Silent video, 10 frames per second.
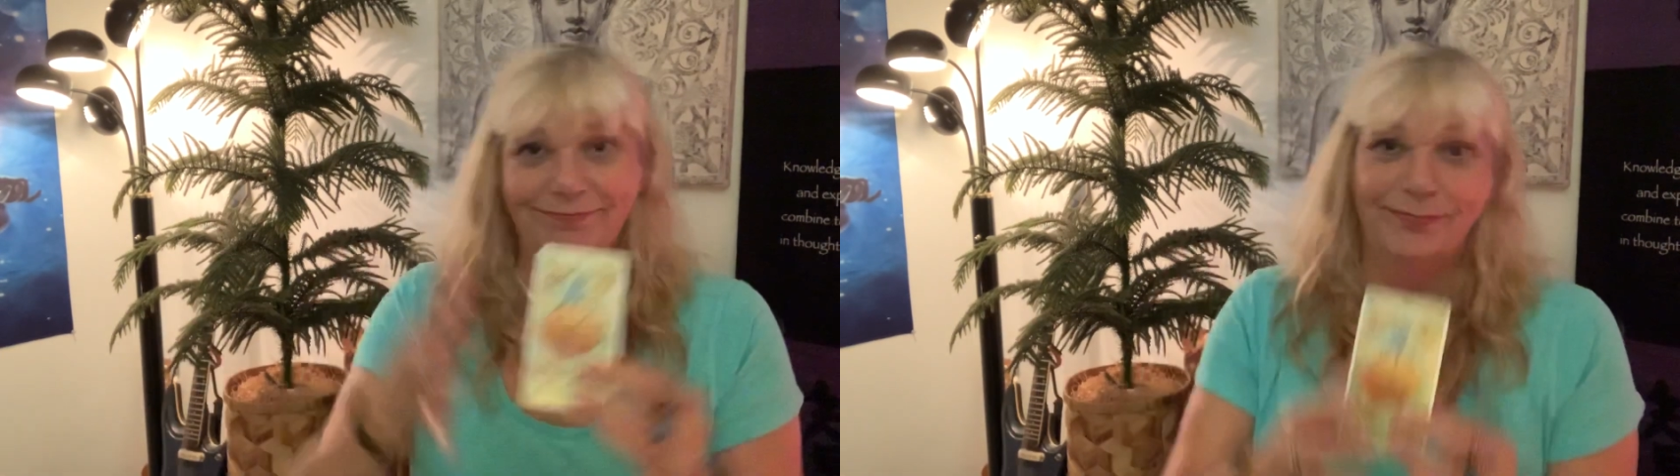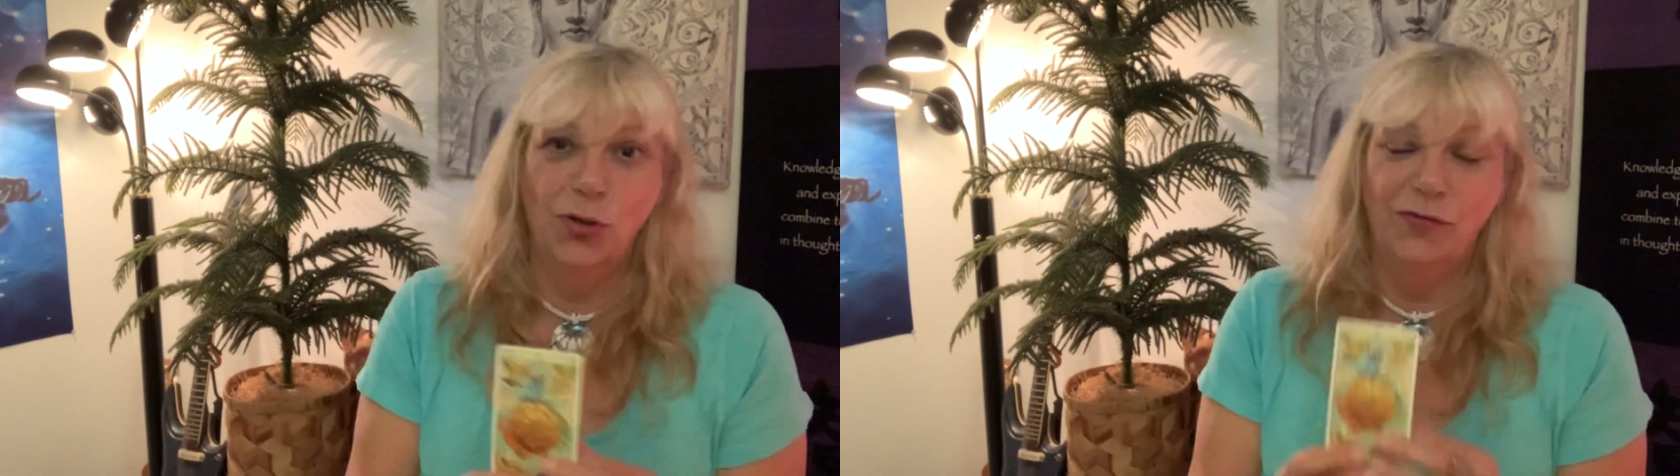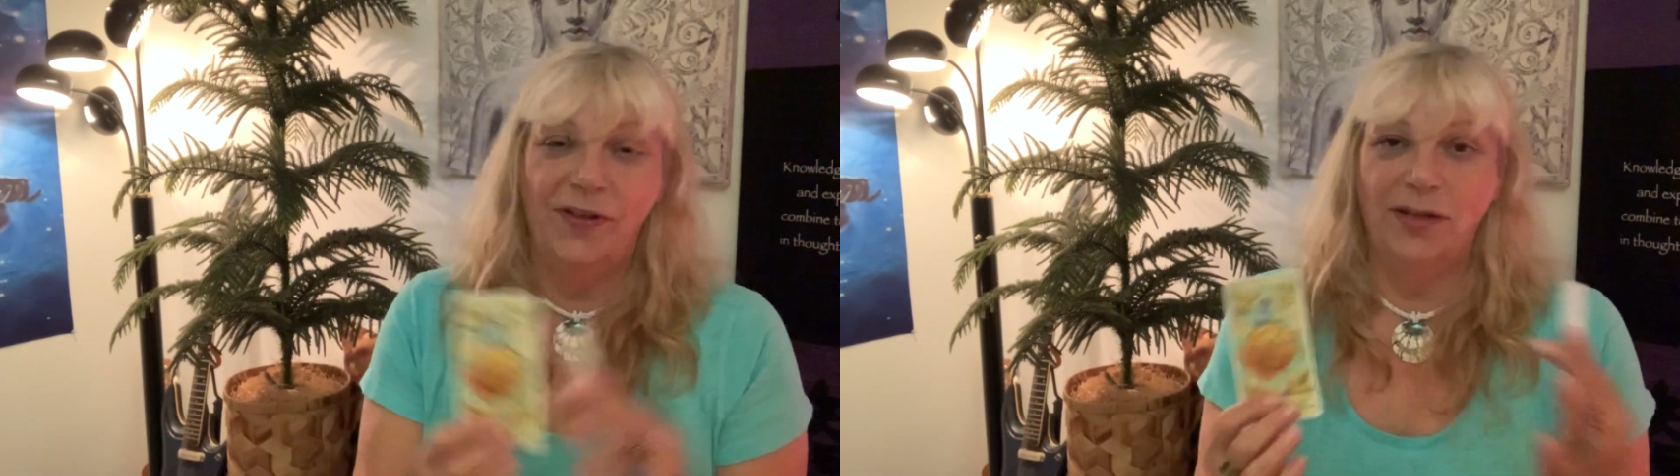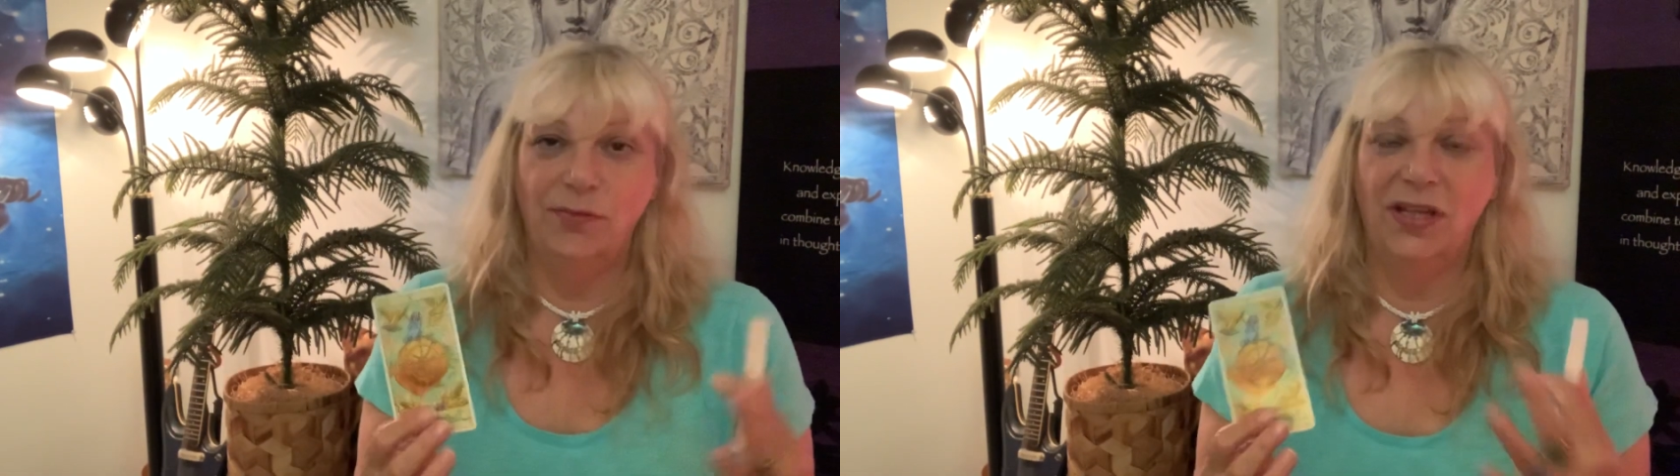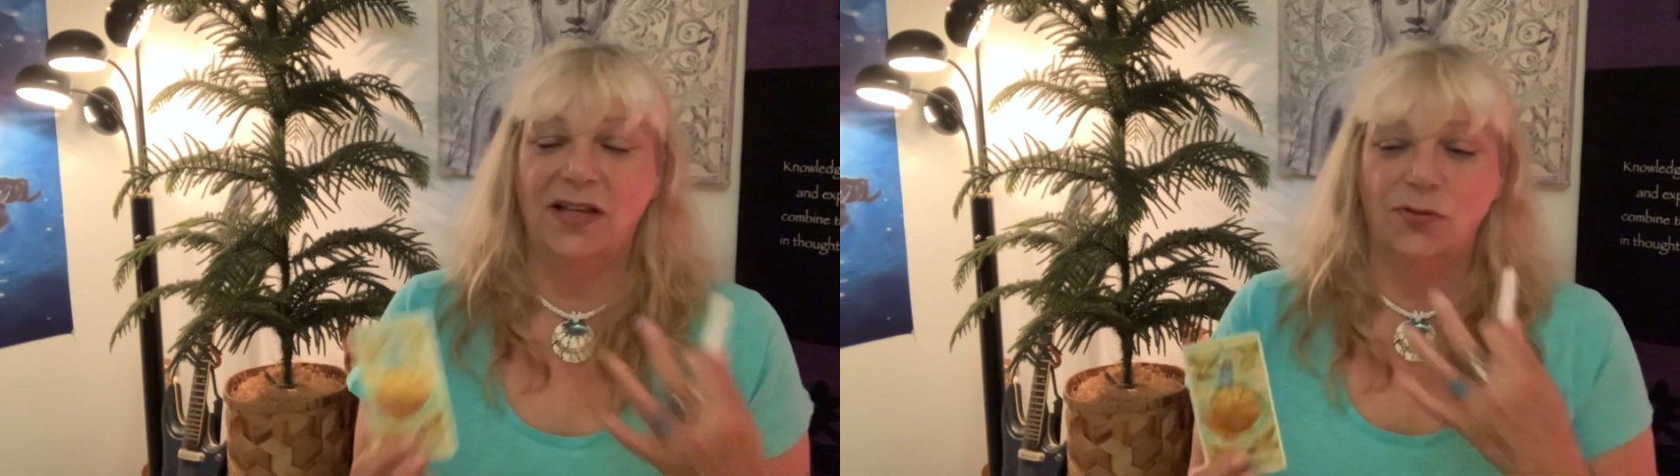move in,
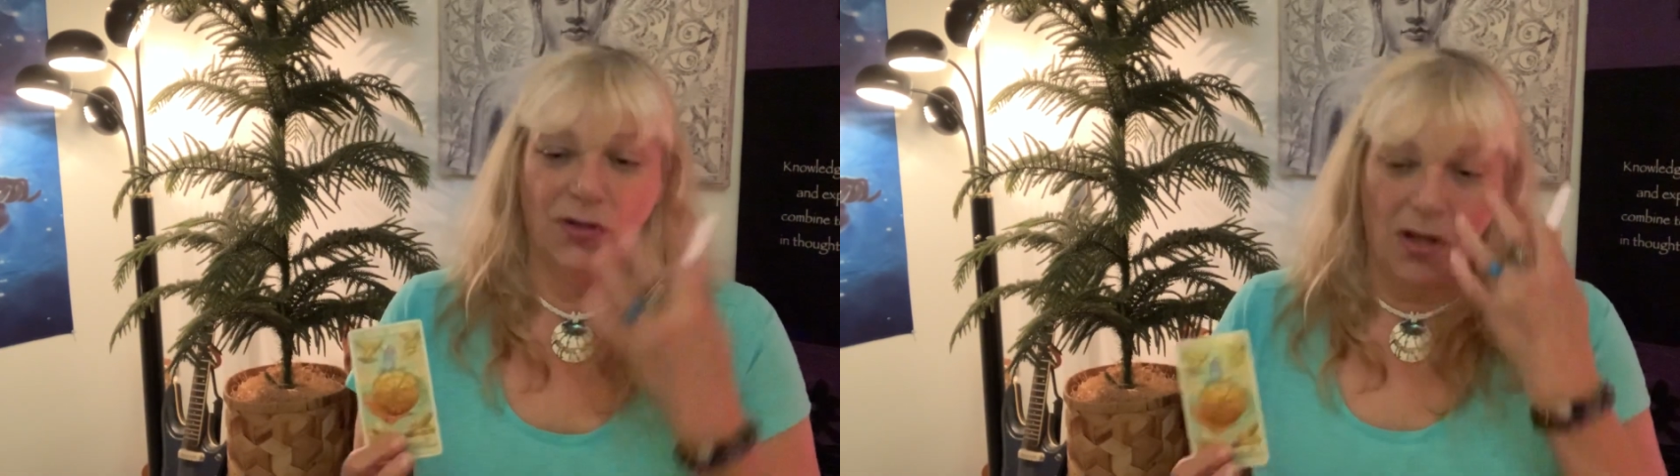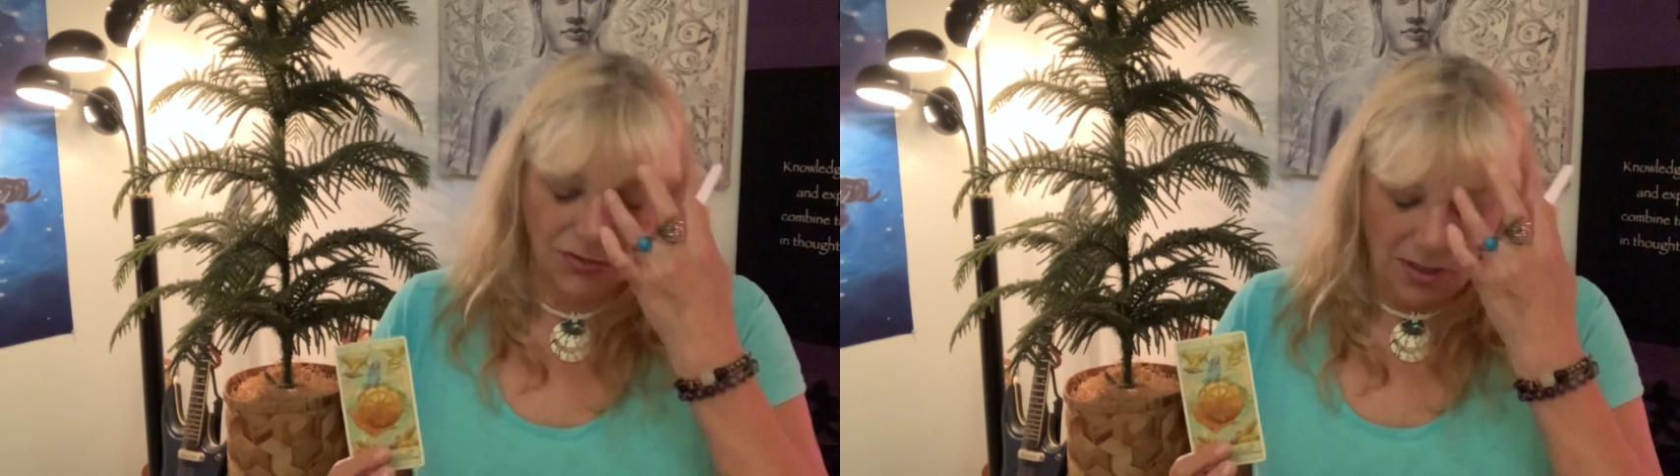because we're not